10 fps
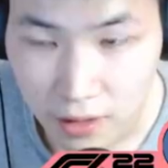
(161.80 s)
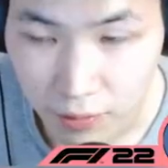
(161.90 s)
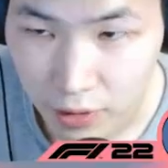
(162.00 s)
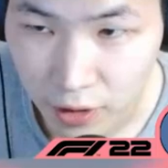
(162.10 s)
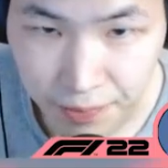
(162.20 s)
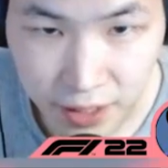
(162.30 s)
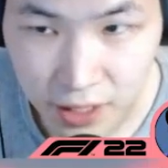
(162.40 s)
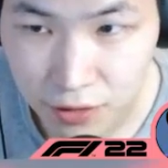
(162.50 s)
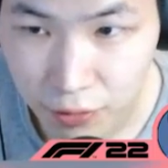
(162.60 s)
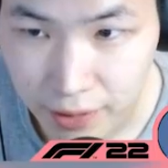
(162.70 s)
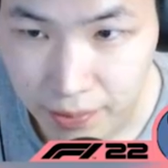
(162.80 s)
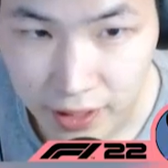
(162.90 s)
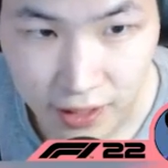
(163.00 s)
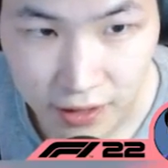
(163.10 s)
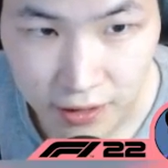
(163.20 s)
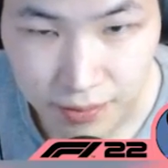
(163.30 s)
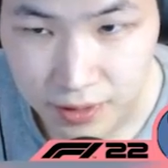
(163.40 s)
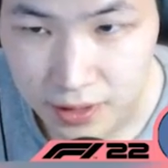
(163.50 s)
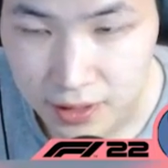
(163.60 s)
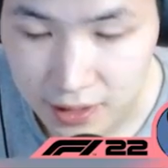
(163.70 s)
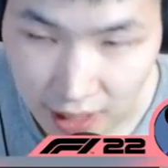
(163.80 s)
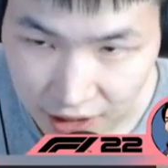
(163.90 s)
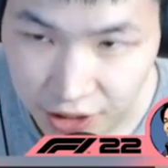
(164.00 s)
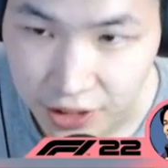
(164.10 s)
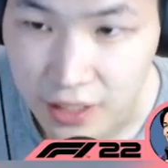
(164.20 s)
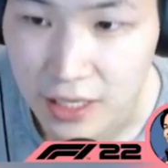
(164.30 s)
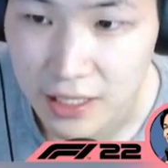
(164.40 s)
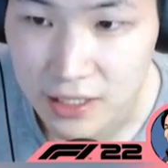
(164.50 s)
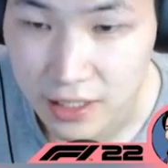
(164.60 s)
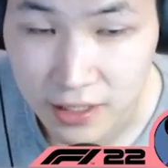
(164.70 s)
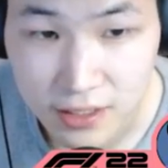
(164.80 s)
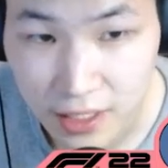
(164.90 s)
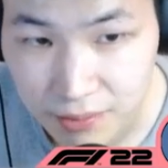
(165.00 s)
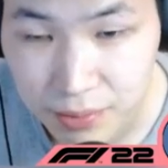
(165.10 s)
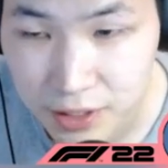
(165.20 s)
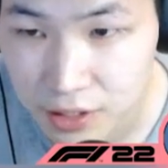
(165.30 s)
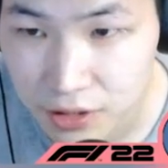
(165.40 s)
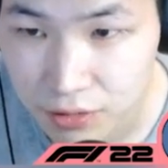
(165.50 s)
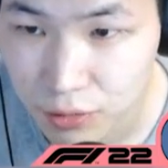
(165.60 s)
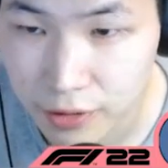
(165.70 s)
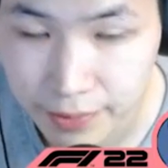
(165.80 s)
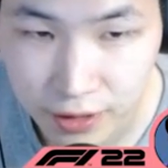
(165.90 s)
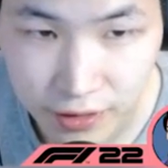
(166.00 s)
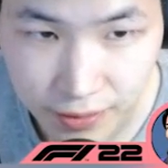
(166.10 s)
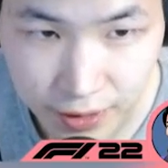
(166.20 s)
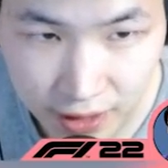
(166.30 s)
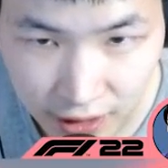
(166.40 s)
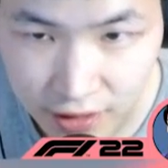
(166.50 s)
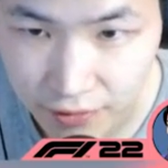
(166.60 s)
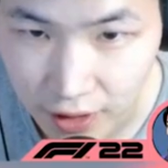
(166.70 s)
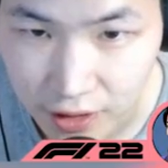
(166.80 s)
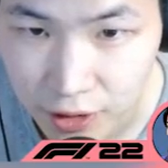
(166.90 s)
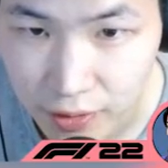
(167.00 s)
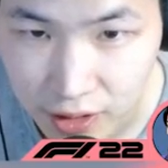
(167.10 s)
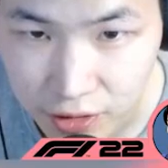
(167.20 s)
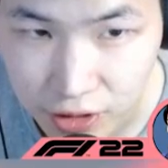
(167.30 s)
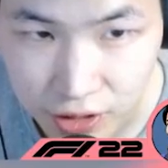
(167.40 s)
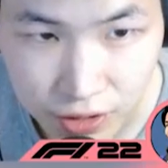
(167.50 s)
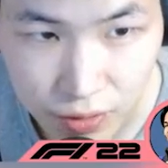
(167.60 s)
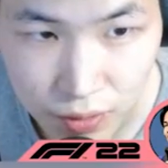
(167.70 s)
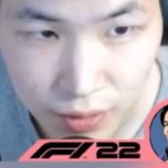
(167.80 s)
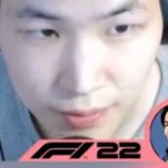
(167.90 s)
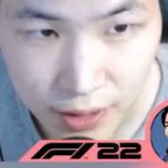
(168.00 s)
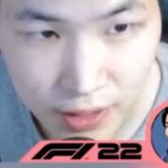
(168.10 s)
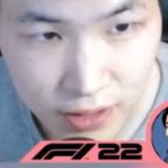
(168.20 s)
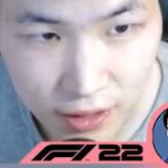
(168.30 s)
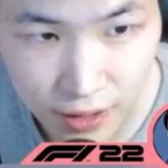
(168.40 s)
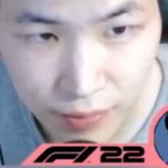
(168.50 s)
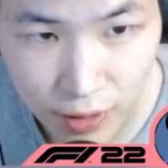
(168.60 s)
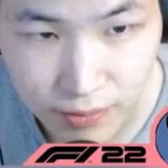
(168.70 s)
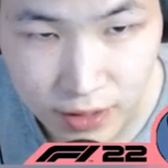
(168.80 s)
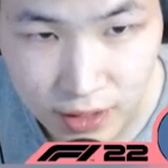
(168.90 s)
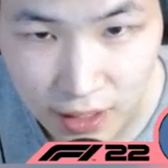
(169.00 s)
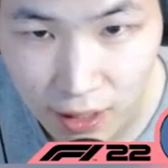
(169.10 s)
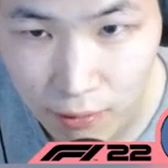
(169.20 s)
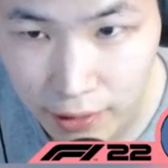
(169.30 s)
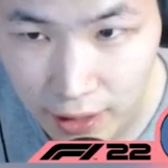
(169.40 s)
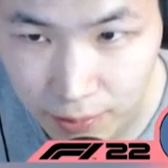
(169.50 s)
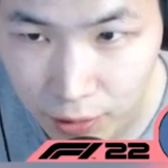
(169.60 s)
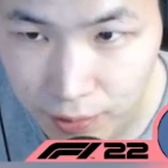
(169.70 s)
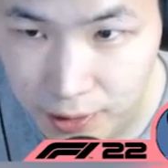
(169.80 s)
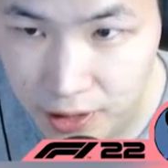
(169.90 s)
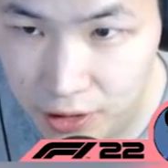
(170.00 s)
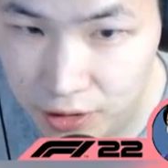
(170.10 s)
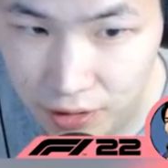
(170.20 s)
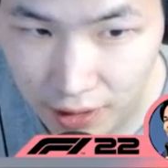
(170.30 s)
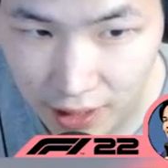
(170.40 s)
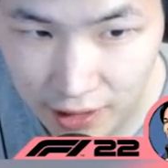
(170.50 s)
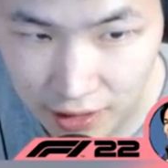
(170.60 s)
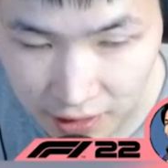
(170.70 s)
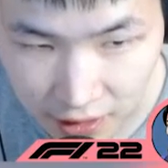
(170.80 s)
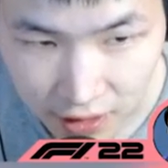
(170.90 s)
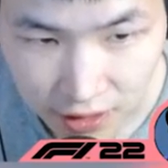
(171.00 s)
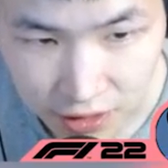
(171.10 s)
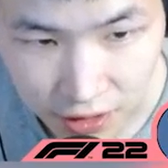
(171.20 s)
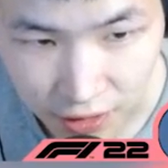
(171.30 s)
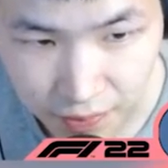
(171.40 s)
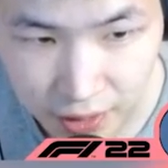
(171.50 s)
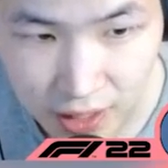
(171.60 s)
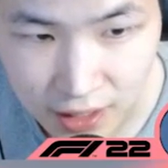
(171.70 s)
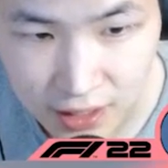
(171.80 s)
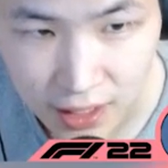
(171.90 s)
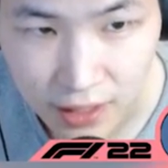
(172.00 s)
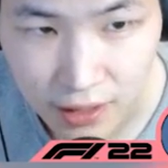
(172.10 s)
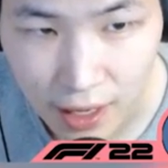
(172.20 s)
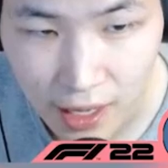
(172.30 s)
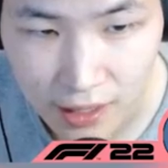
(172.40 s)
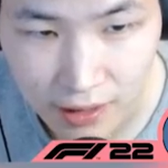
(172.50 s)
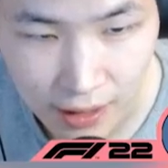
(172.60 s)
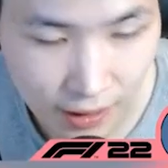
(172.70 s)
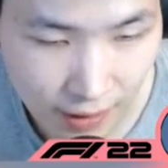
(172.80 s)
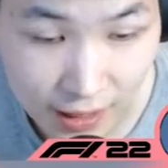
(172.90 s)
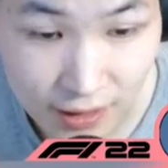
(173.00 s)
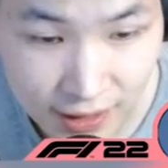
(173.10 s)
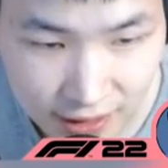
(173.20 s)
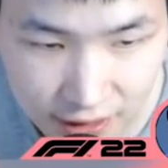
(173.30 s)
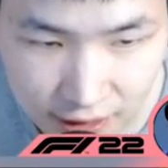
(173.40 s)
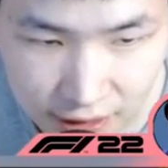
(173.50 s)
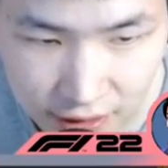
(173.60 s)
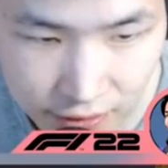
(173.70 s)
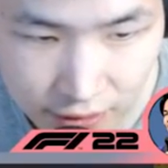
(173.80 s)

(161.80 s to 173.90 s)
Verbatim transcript: there we go, P3 by the end of the session. I take a 10 position grid penalty because of that new energy store, but it's looking promising. I want that pole position so that I can start P10 uh, at least. So